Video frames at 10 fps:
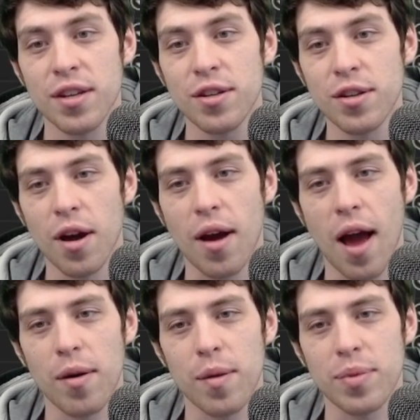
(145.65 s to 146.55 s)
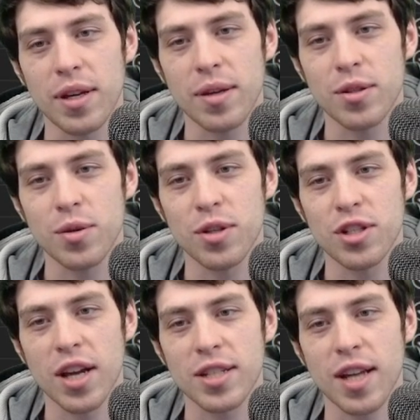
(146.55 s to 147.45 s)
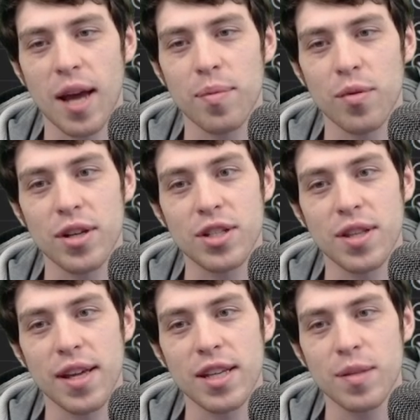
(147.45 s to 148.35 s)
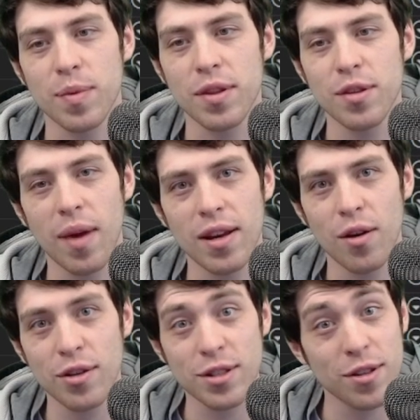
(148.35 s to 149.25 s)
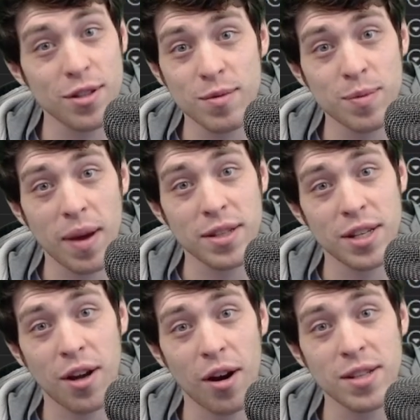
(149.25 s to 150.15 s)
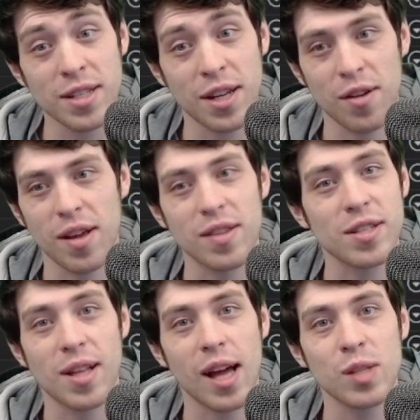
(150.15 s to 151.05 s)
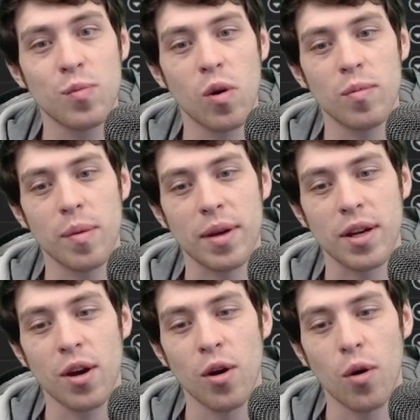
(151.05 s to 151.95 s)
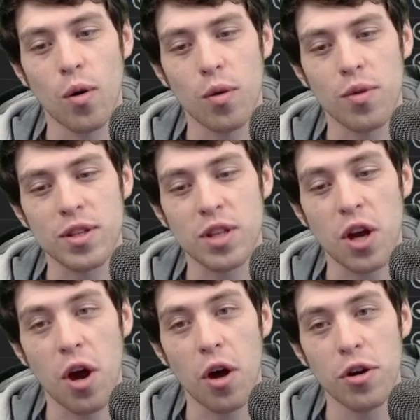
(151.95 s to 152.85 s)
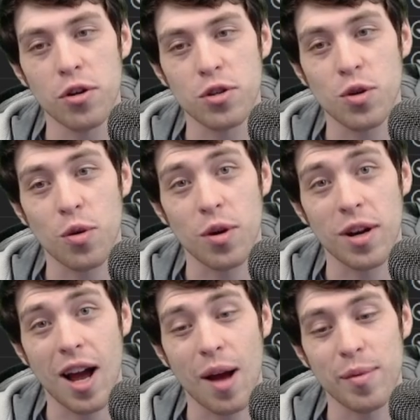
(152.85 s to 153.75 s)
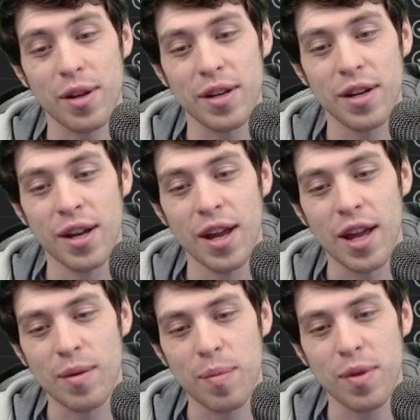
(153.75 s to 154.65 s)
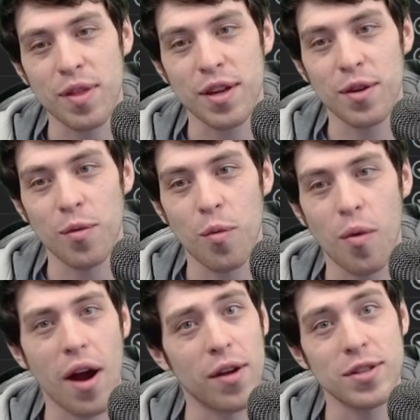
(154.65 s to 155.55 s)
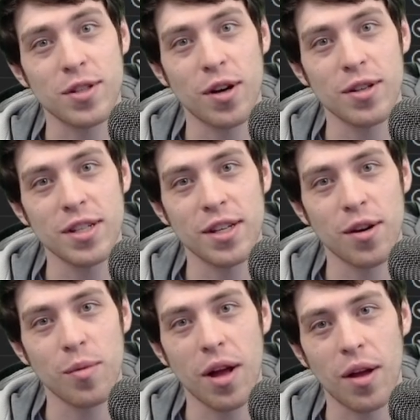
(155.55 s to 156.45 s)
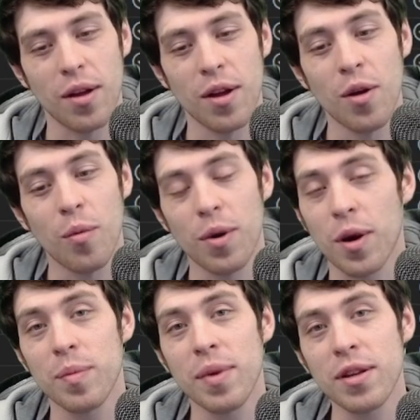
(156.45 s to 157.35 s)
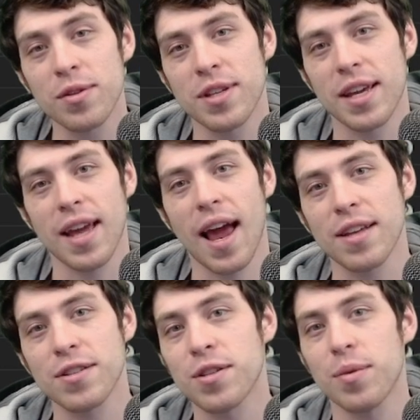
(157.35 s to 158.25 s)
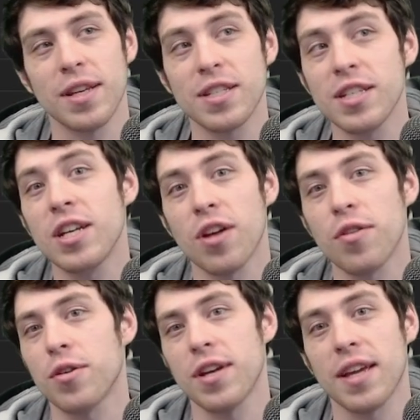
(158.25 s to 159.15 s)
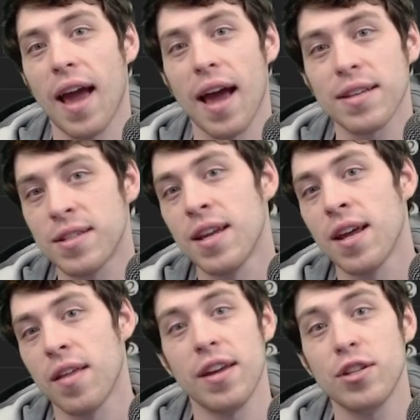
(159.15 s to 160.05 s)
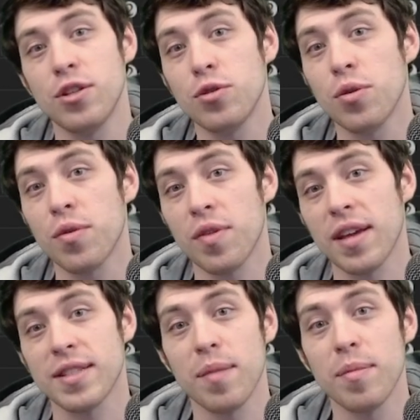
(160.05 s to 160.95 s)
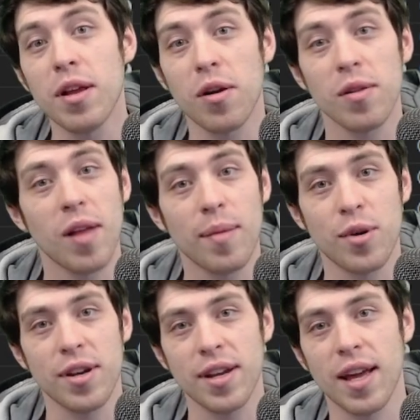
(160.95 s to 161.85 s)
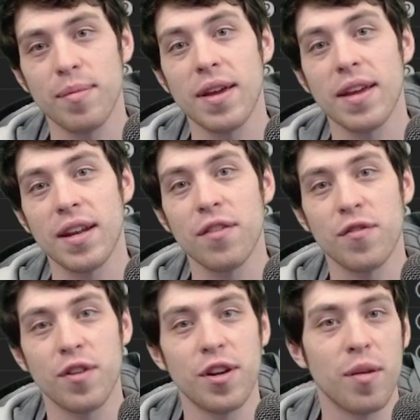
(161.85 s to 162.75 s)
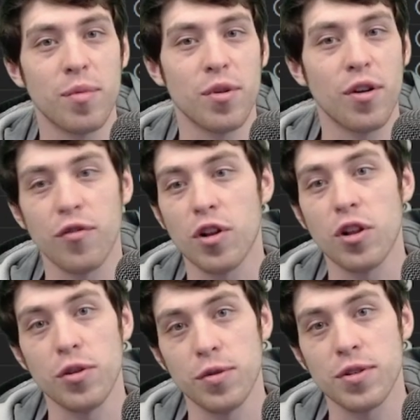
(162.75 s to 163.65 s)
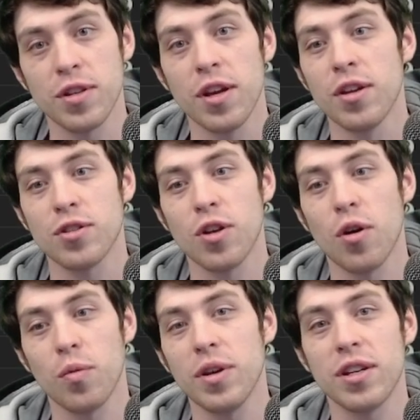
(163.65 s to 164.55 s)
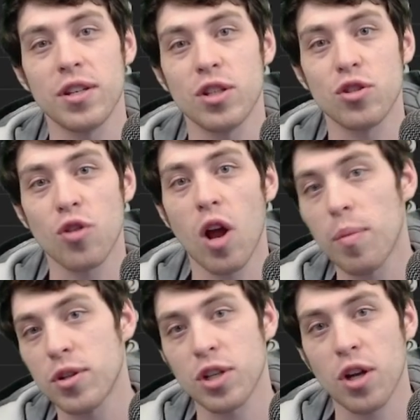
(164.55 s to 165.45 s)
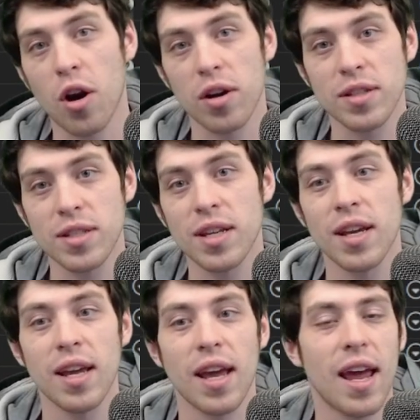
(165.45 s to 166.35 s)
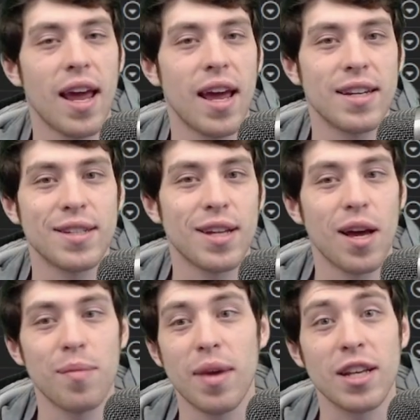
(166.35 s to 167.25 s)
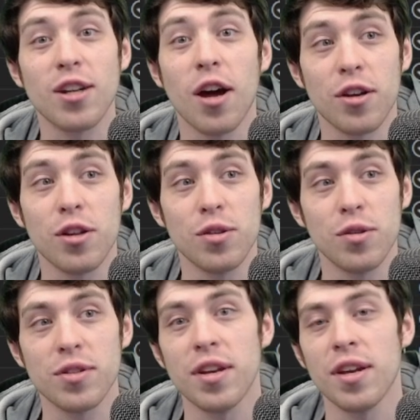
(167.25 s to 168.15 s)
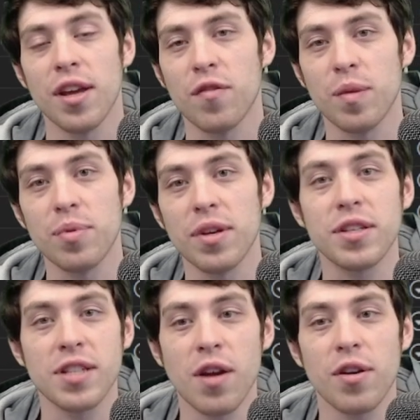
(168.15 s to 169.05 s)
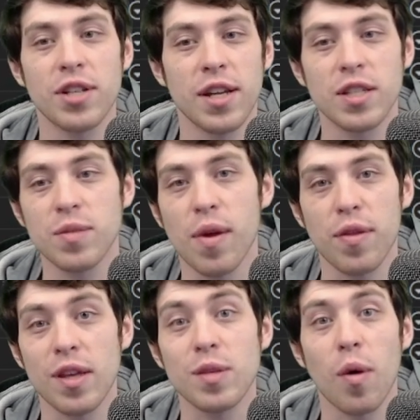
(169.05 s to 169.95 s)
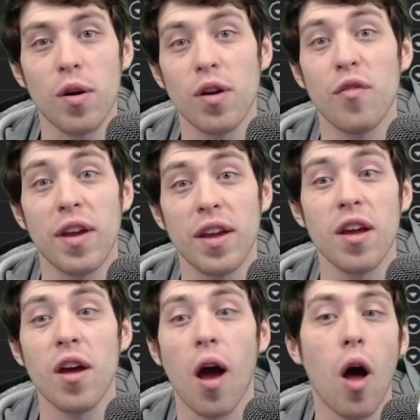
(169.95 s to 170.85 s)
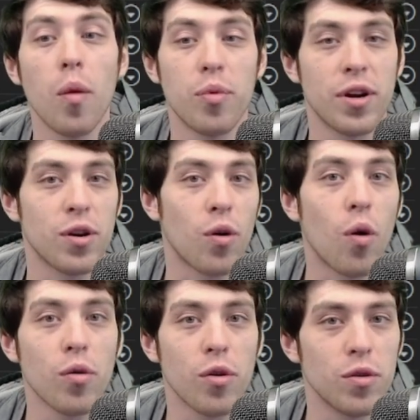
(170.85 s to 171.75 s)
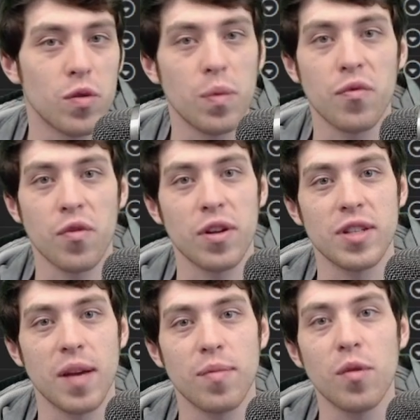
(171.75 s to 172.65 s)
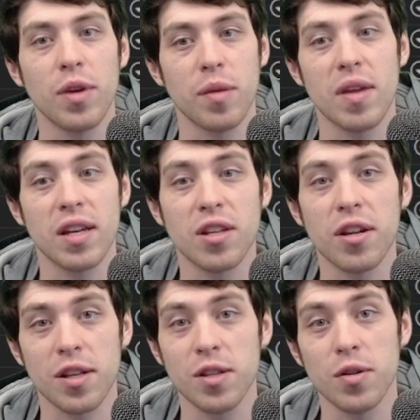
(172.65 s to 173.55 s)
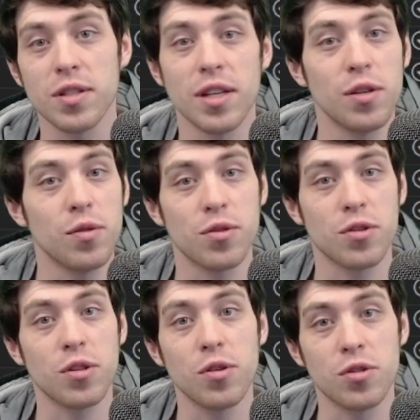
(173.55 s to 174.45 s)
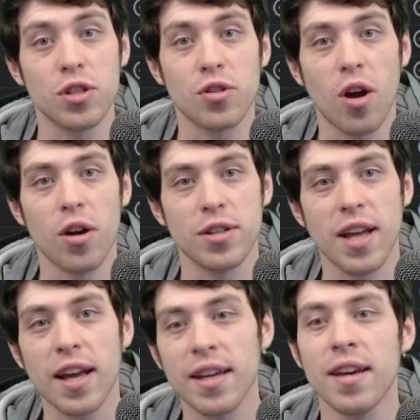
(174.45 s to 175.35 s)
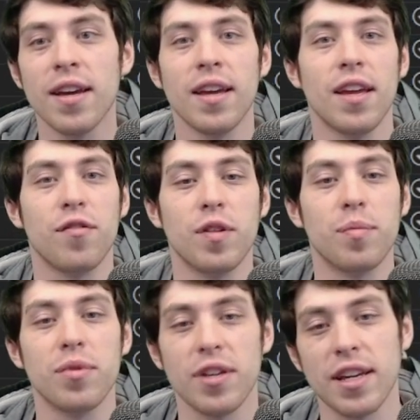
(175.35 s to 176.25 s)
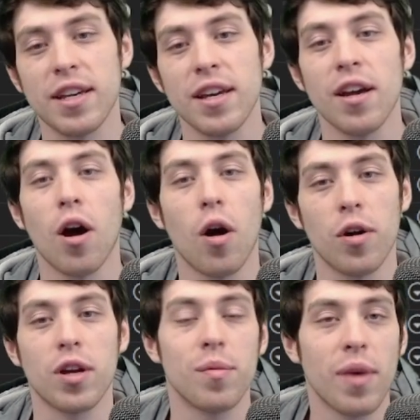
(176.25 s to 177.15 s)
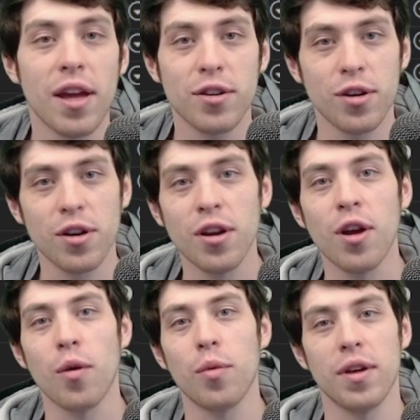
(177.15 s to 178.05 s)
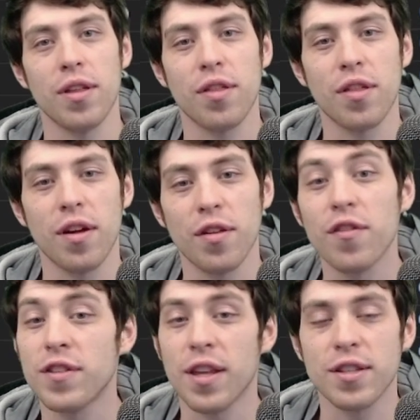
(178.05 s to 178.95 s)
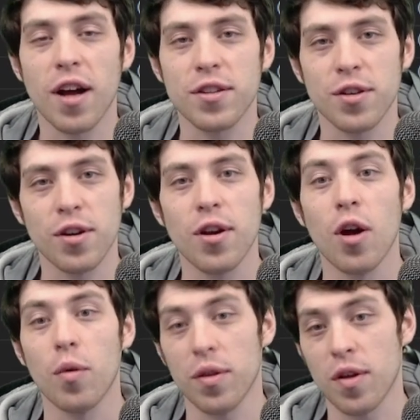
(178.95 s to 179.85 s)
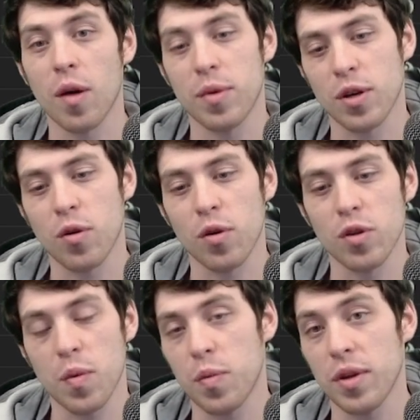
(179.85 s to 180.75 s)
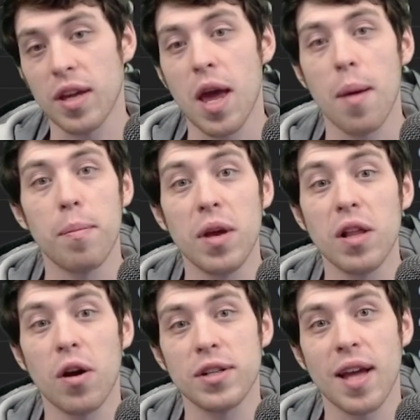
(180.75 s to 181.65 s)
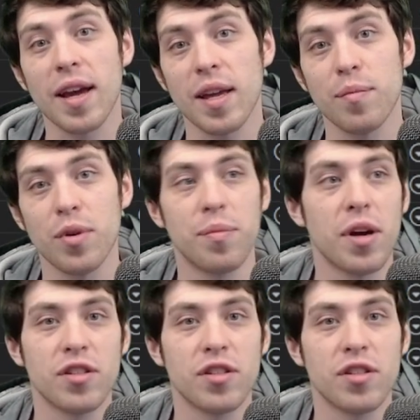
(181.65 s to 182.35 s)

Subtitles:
You know how it be doing Jeskai Breach things, but you might notice there's some spicy cards in here, like this Glasspool Mimic or this Underscore Goblin, and you might be thinking, why are these cards in here? Well, when our commanders get cast, when they see each other get cast, they do two things. They mill our library and make an infinite number of clues. So we can draw a bunch of cards and make a ton of clues. If we blink Sarah Jane Smith as part of a Hullbreaker Horror loop, for example, we can make a ton of clues and then use those clues to draw our deck. If we blink our commander with the 15th Doctor with the Hullbreaker Horror loop, we mill our deck and put a bunch